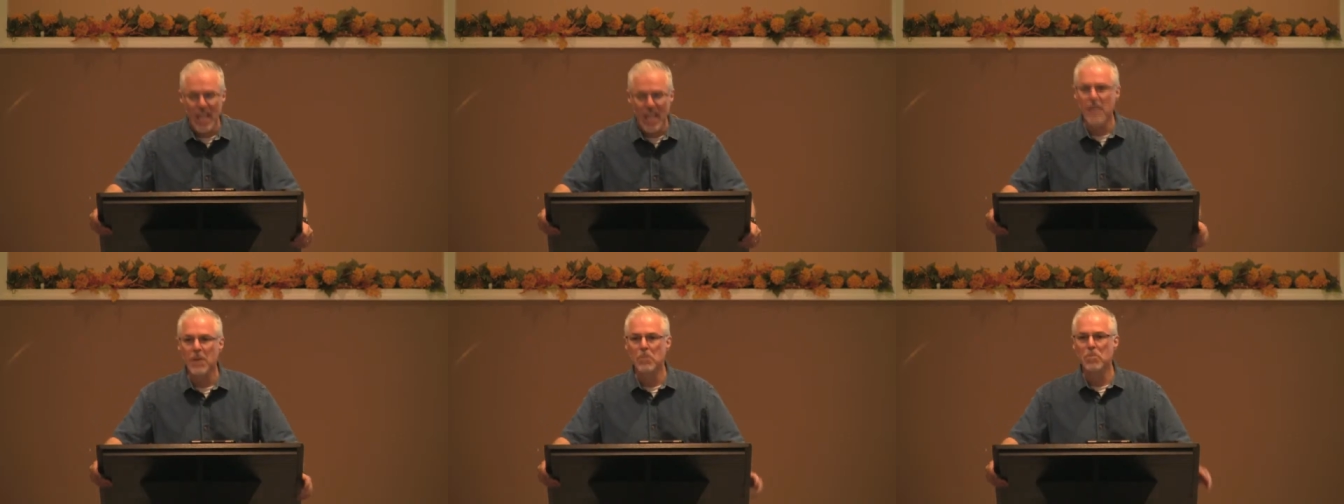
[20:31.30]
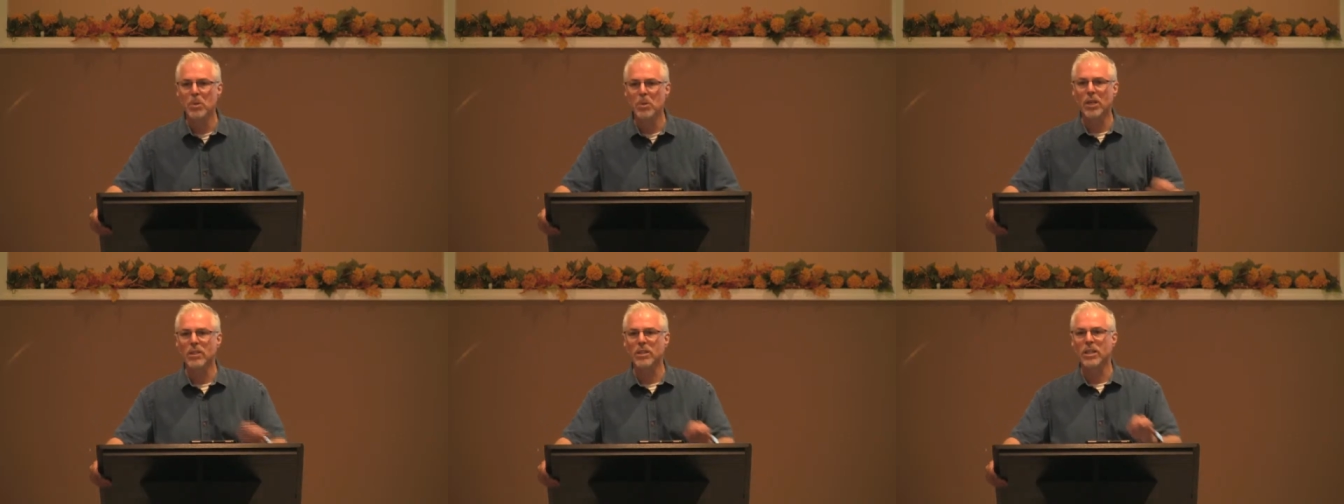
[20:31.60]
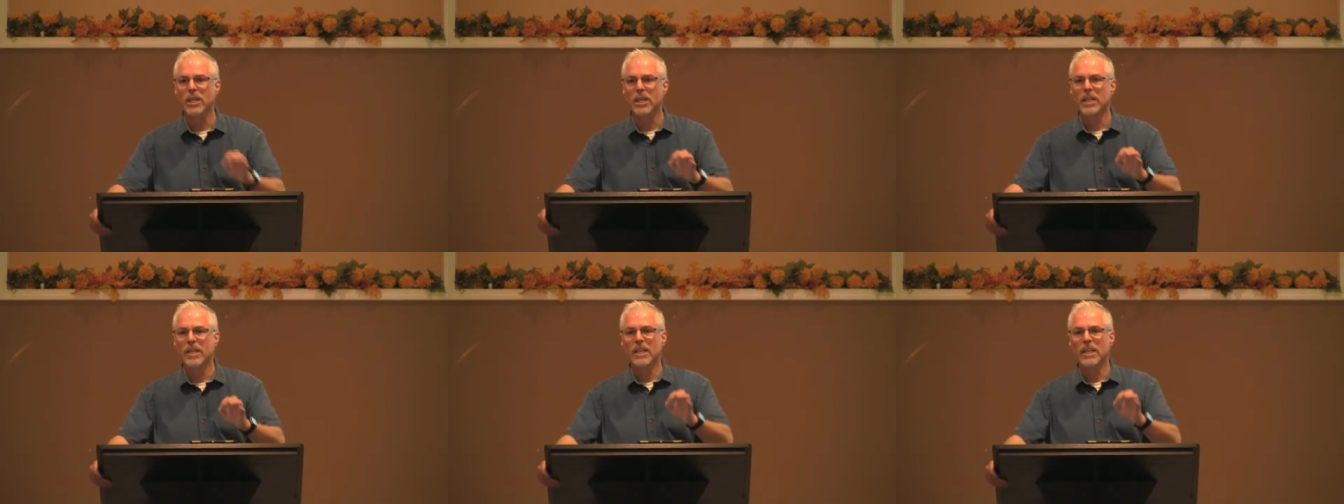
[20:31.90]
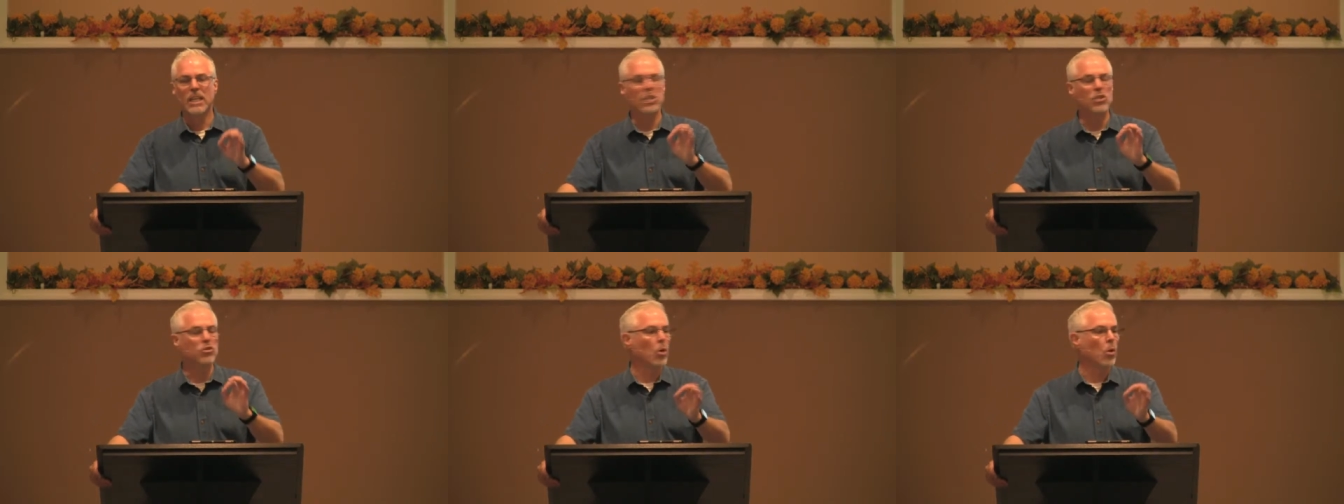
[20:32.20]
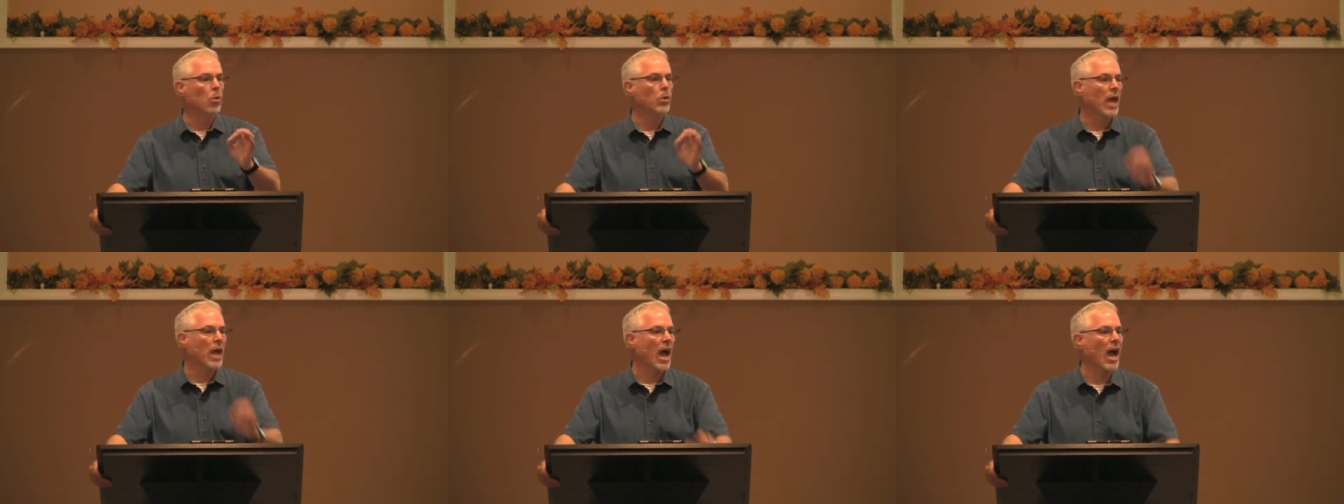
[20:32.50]
he built his
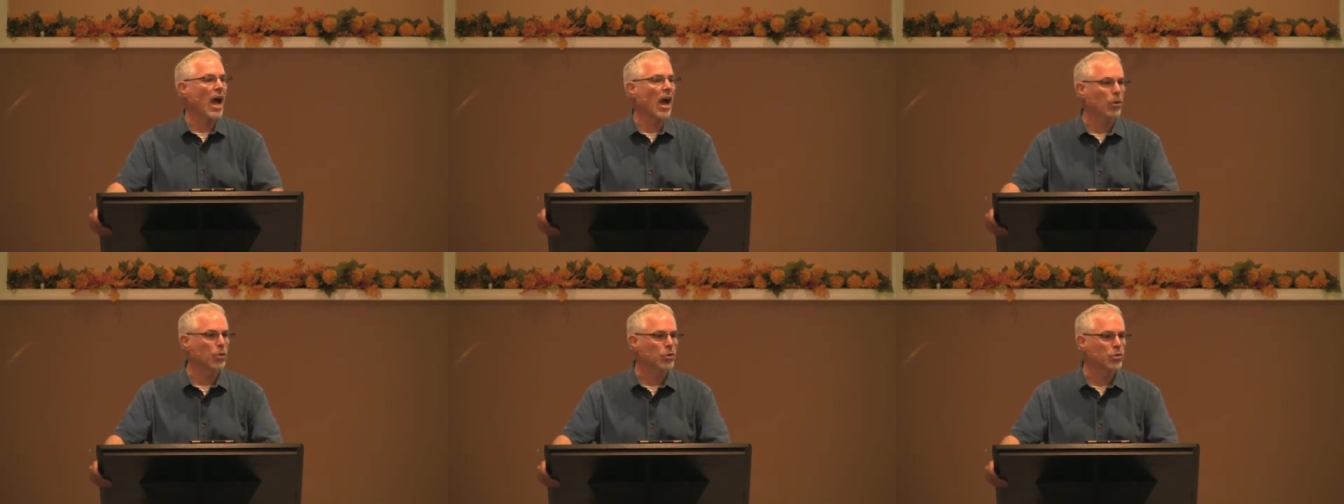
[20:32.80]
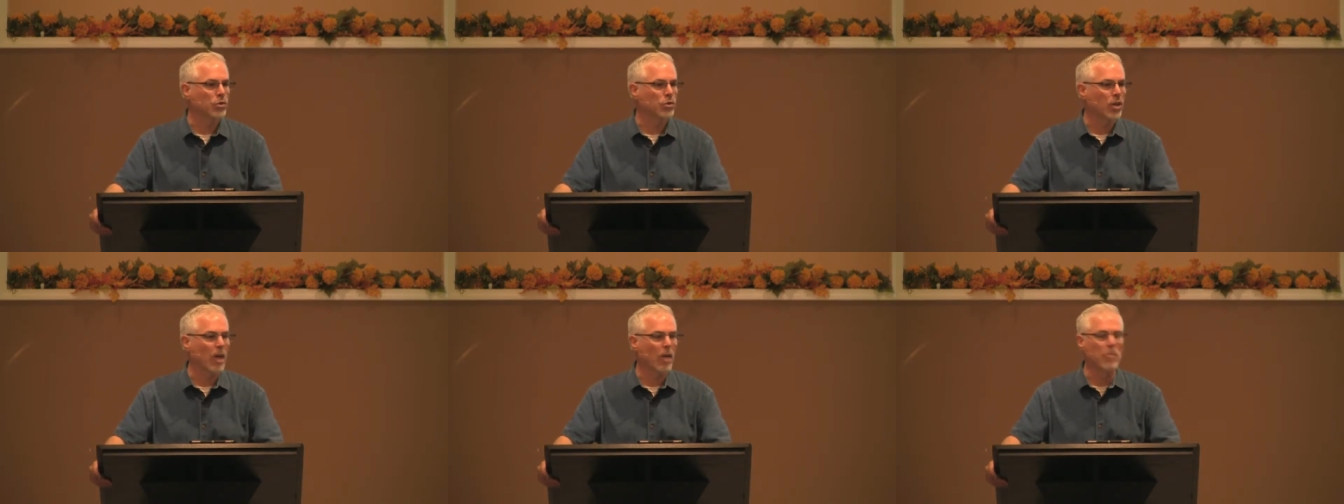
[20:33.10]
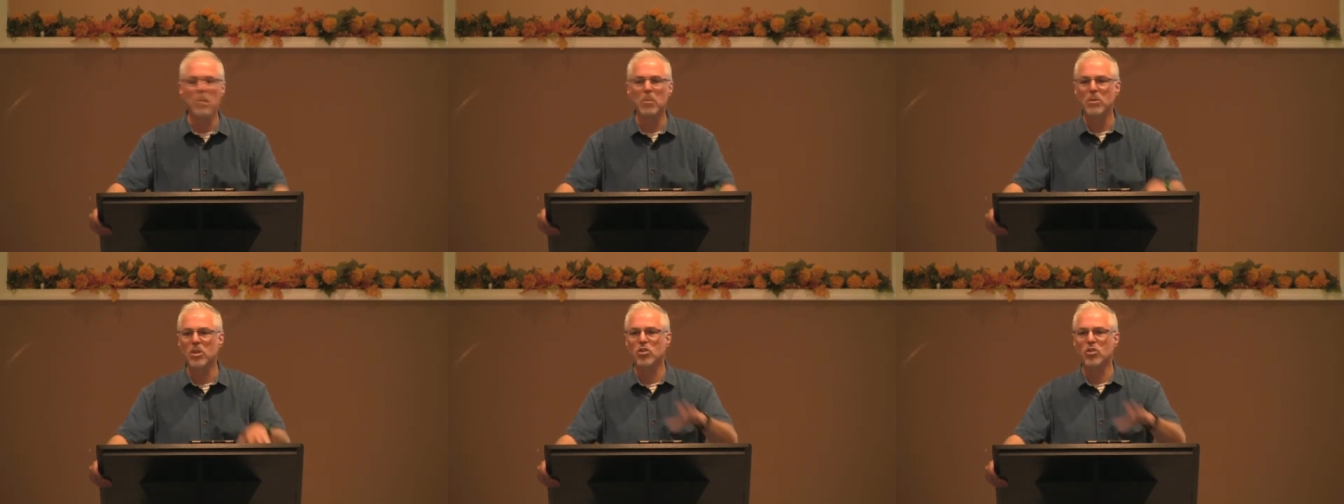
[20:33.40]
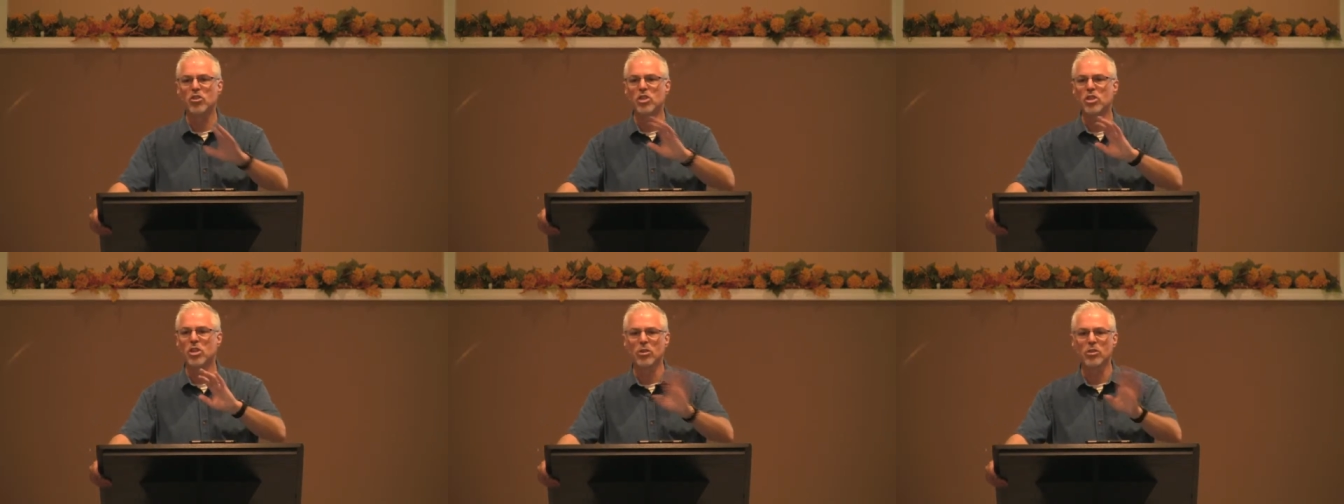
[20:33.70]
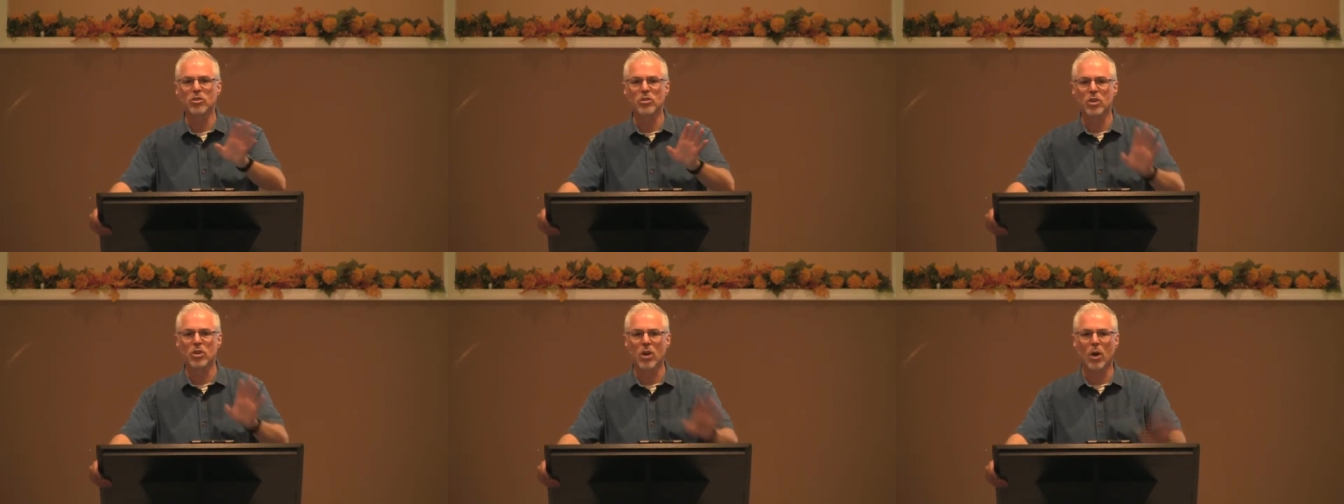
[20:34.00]
own house. I remember this
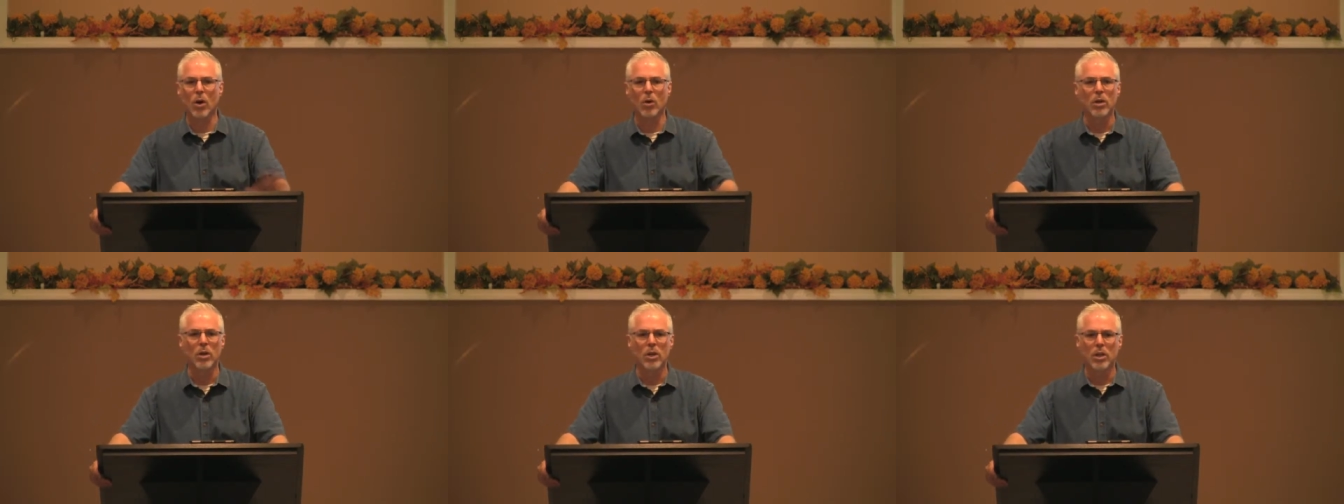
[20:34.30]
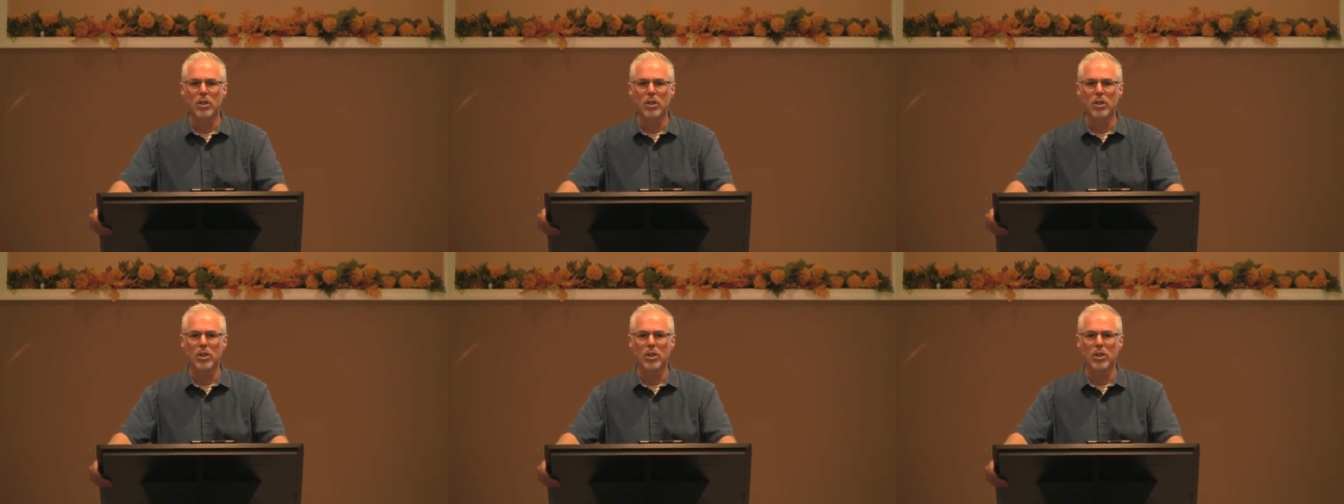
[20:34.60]
years ago.